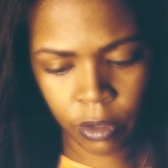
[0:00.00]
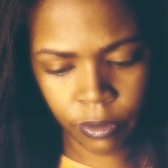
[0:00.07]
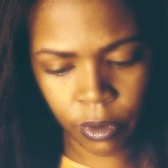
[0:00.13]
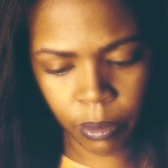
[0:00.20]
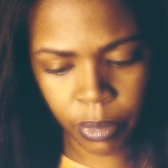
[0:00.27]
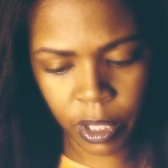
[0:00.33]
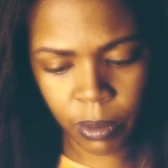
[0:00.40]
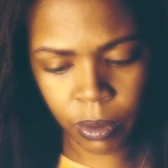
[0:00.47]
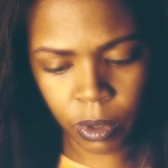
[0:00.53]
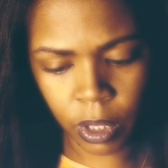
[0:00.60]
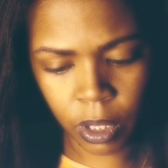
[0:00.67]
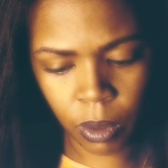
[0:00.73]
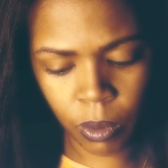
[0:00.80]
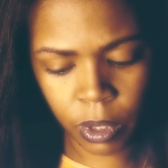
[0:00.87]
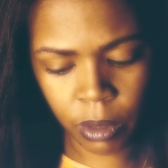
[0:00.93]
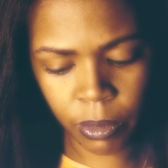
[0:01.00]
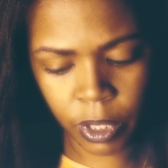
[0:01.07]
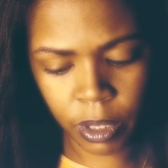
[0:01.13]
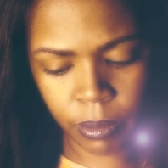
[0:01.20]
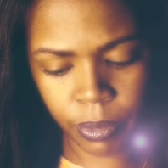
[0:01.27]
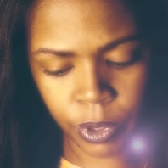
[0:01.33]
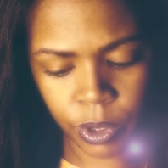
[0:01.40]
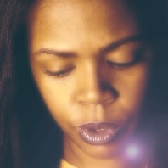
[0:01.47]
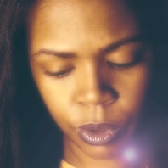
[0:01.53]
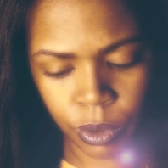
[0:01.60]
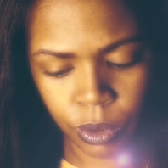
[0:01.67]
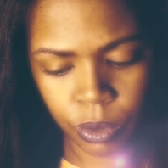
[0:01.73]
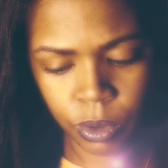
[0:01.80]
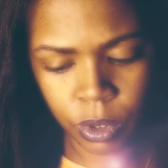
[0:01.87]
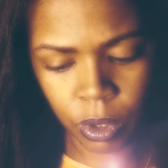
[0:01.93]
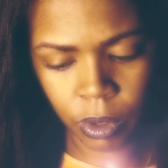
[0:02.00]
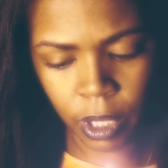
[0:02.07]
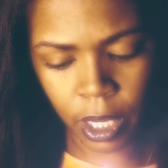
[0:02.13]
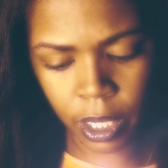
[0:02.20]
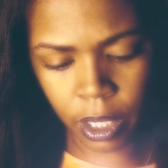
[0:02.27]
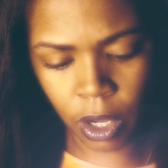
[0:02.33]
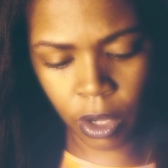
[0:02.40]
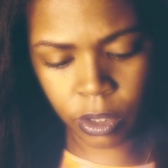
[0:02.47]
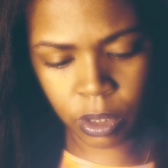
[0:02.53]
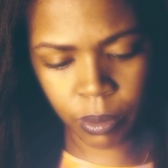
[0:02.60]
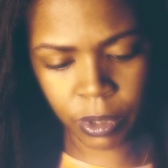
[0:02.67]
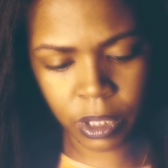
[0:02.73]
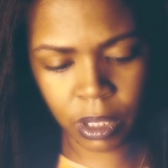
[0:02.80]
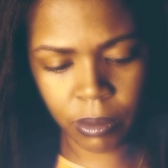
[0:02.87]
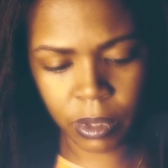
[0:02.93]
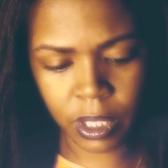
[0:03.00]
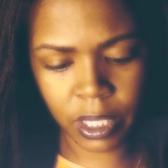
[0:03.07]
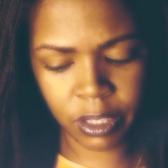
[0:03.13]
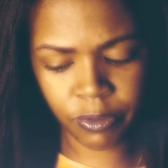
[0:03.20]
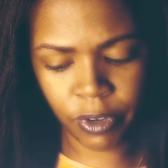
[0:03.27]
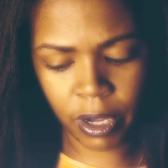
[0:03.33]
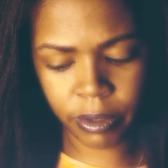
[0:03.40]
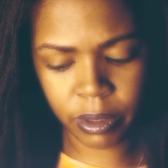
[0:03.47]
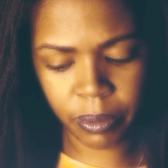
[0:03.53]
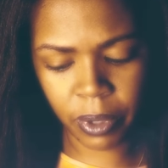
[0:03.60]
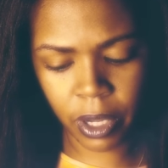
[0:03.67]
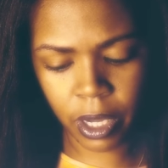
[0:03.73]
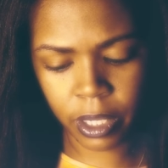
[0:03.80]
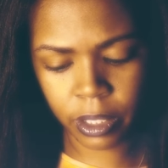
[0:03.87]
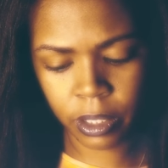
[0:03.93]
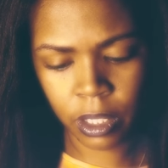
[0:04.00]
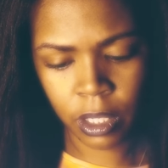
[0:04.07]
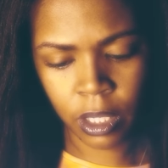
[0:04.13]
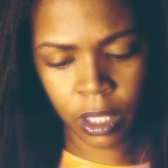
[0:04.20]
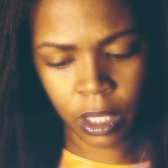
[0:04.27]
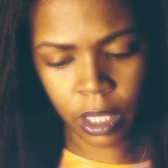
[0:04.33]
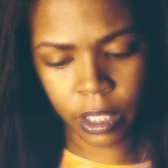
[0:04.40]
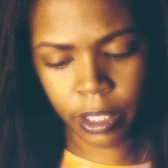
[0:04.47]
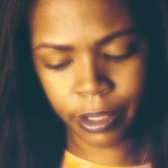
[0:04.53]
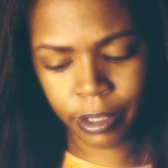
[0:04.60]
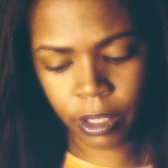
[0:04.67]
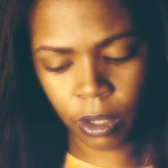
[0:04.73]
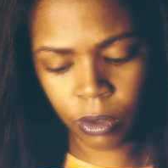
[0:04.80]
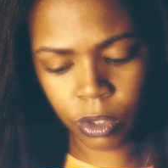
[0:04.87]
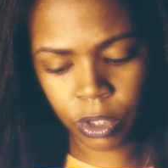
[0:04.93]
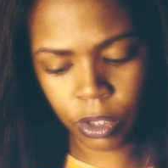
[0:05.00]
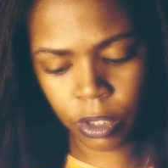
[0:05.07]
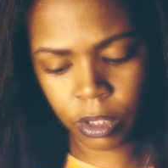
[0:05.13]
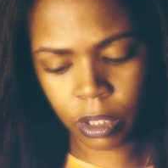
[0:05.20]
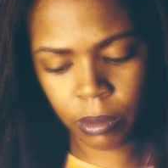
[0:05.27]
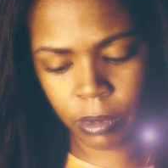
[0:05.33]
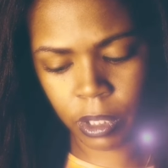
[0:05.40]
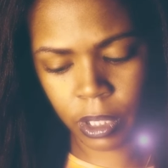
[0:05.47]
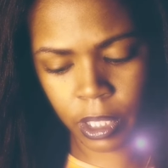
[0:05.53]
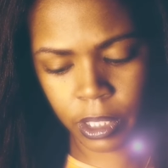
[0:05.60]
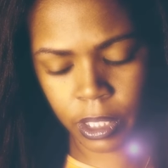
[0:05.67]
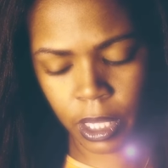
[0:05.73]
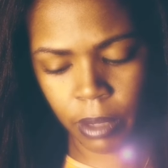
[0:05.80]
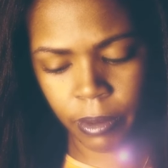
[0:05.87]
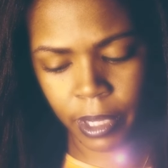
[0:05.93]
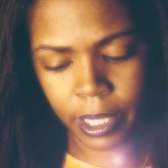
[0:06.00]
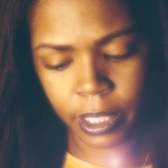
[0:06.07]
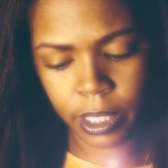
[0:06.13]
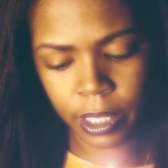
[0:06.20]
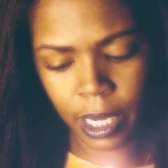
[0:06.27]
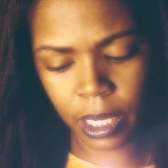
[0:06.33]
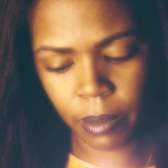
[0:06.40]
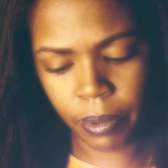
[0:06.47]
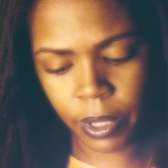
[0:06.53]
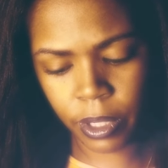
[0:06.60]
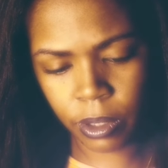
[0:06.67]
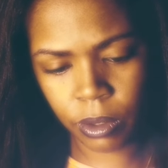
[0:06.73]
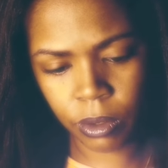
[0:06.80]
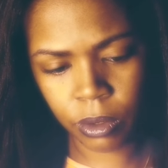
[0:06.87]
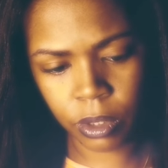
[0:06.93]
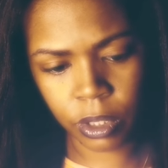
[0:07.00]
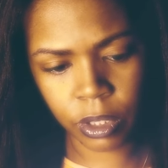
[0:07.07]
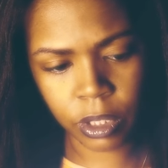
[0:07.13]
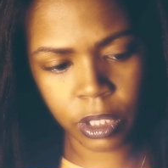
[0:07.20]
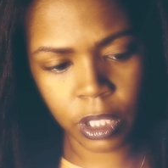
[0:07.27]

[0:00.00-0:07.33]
from people. They don't want to be abused, okay? It could also be something that's frowned upon in their culture or something like that. You got the Nine of Pentacles. You're